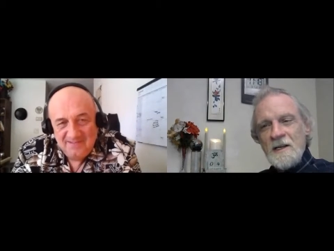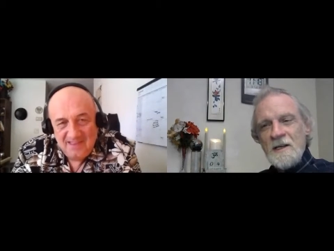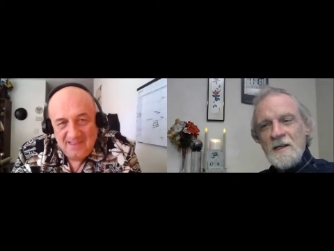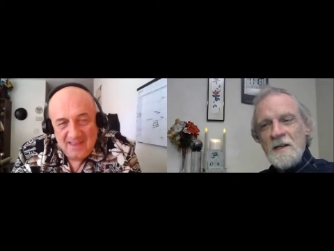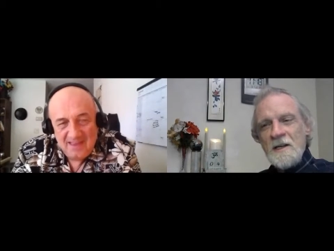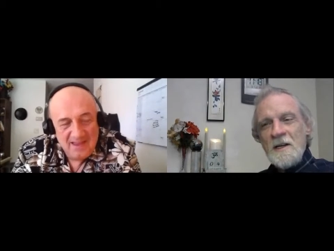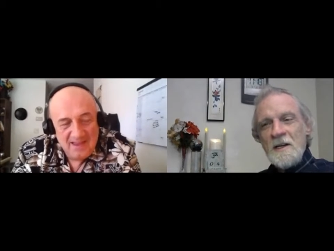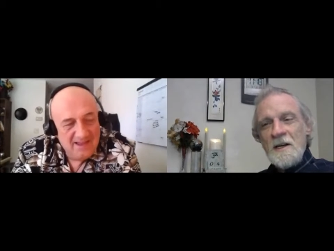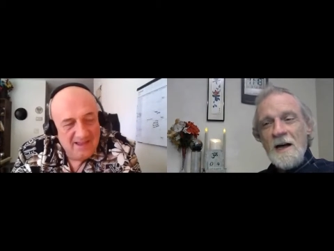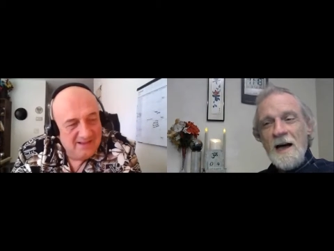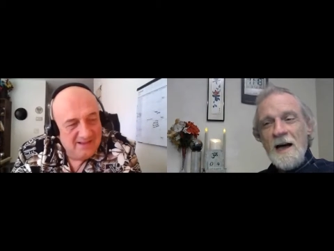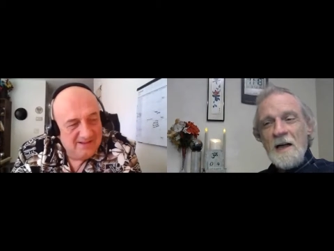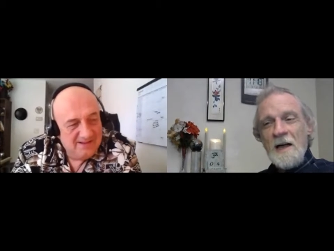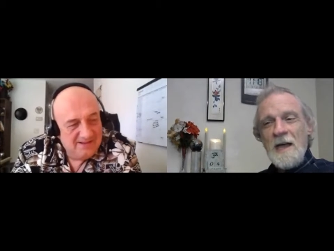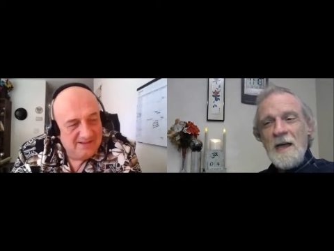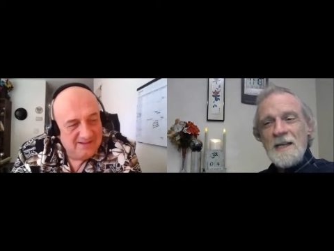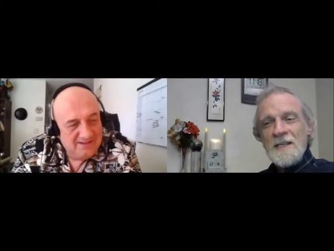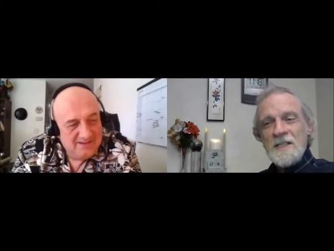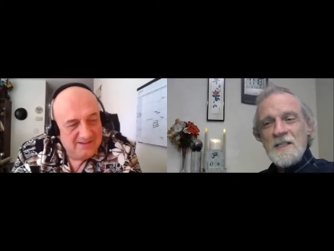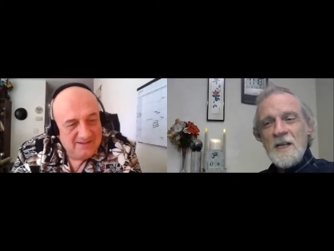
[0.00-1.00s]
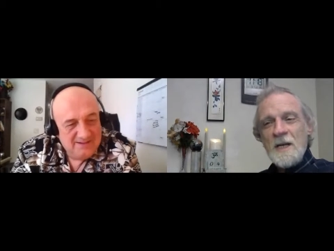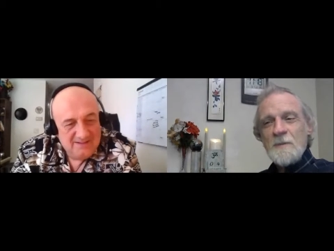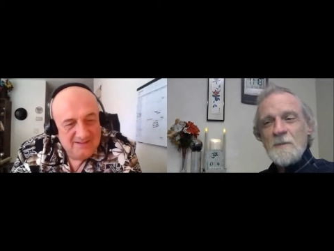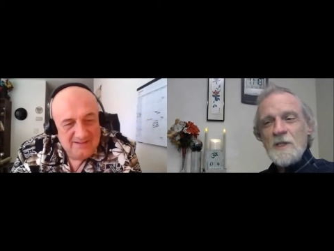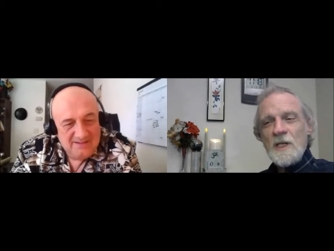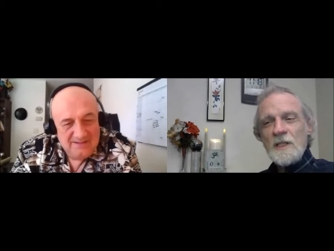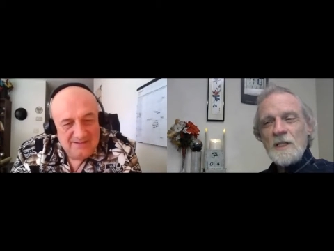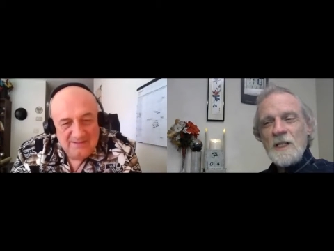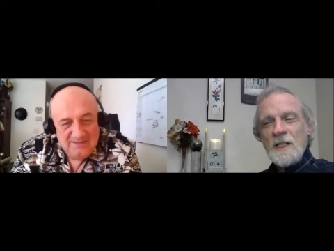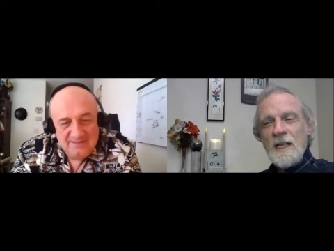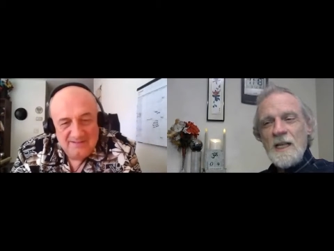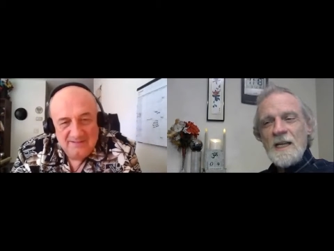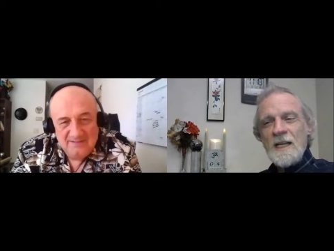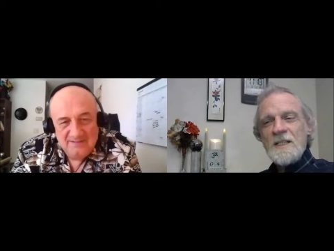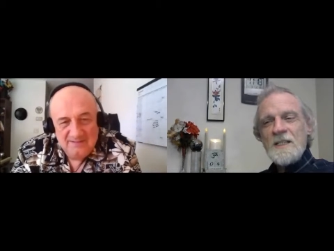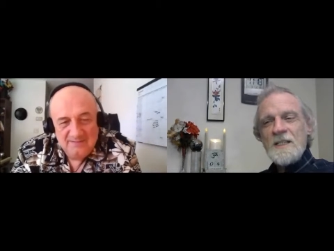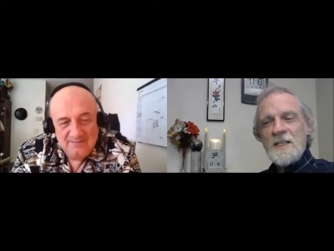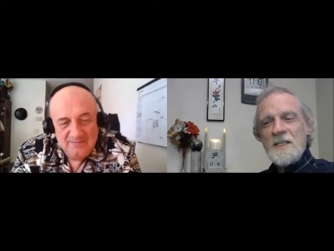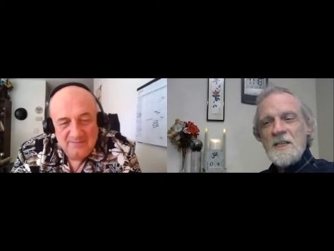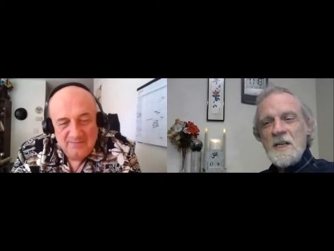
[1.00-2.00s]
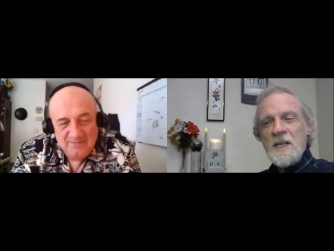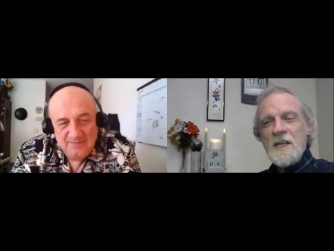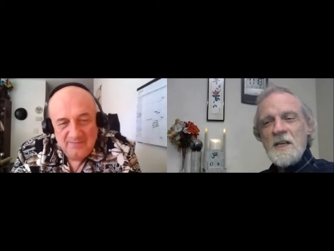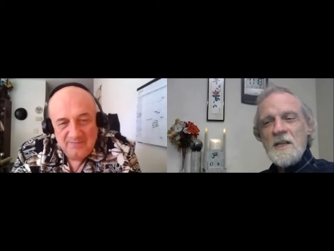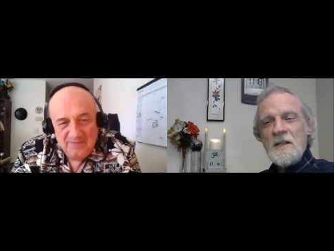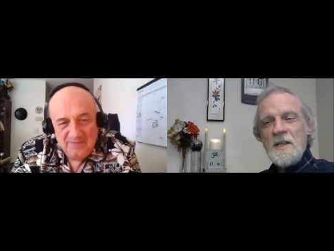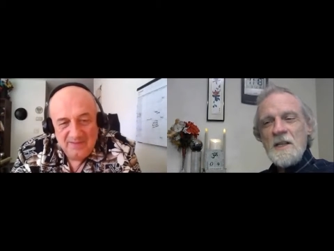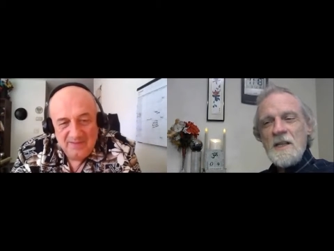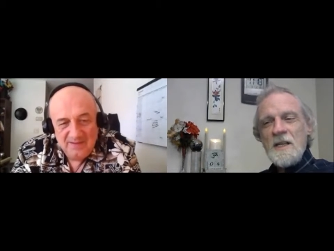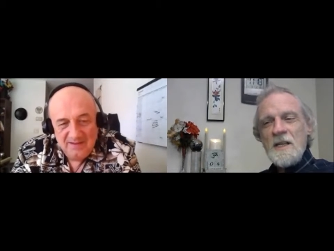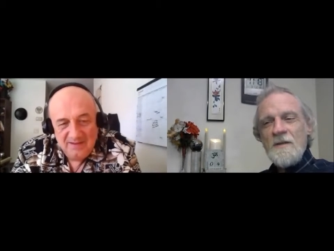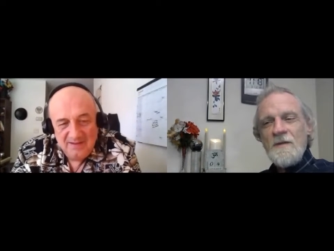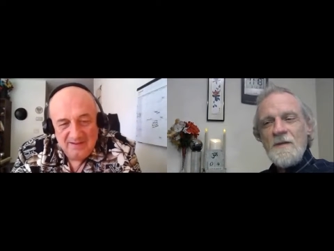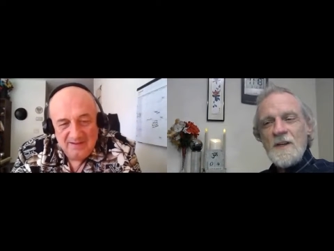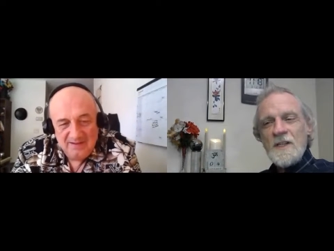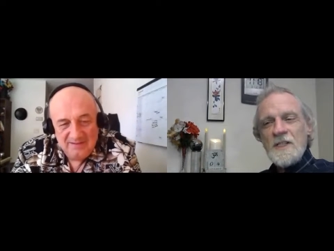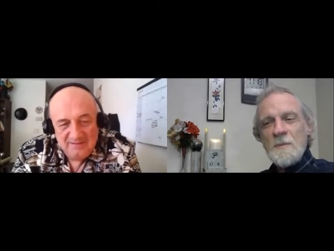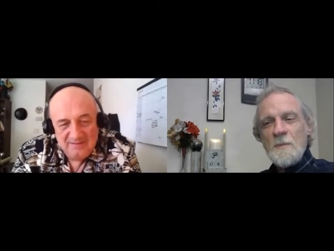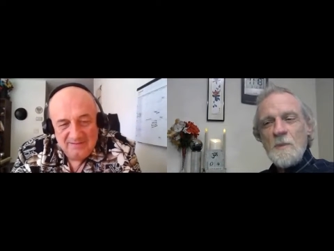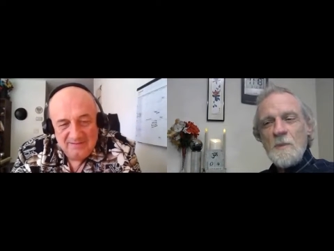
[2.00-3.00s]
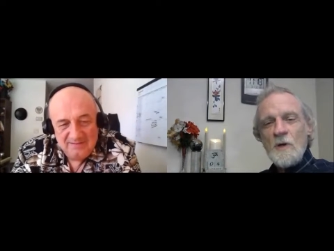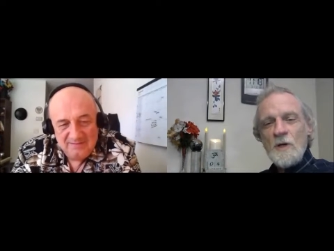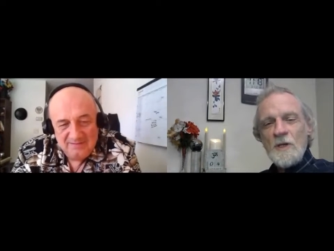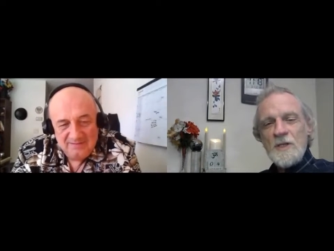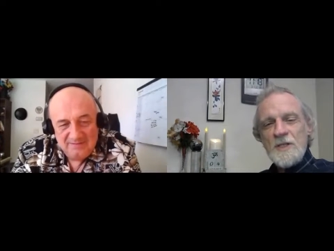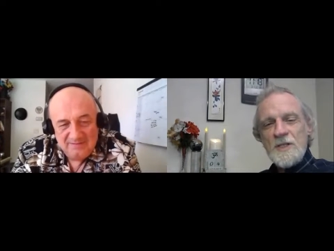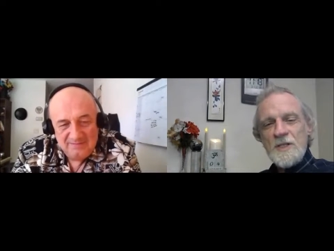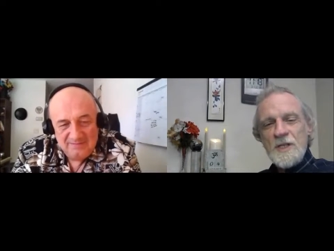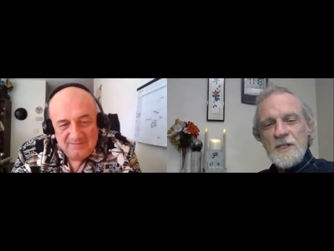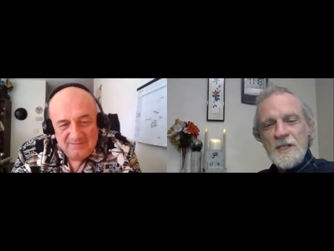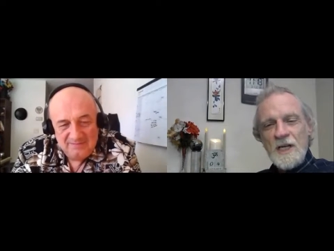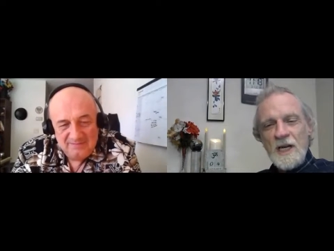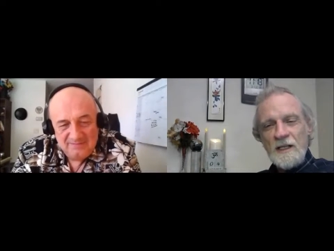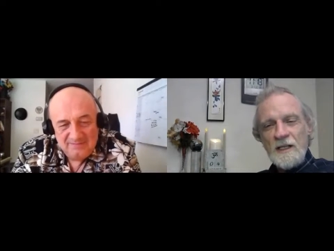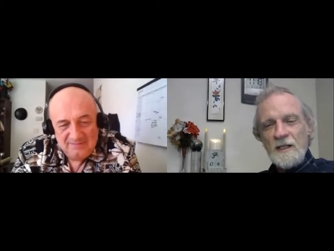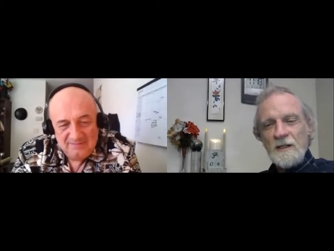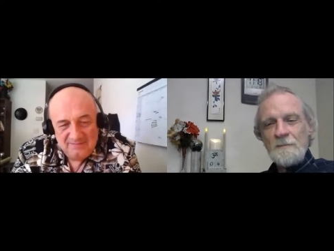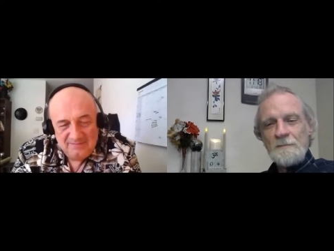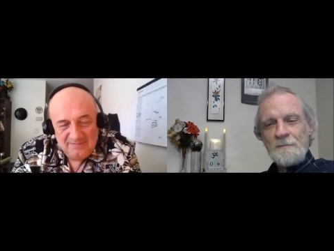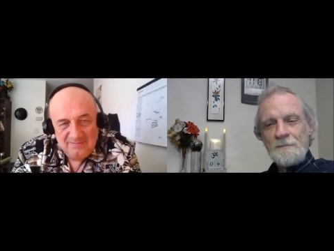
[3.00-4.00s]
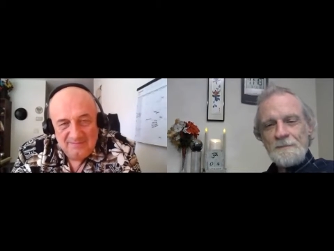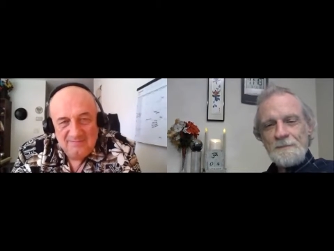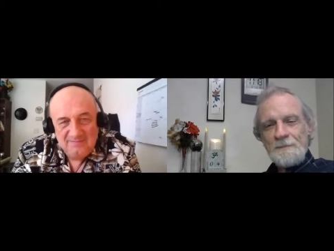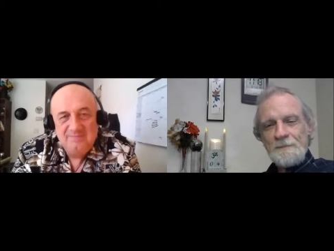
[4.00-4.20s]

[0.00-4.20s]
Speaker 1: uh, on that subject. Again, Seeing the Invisible is the title.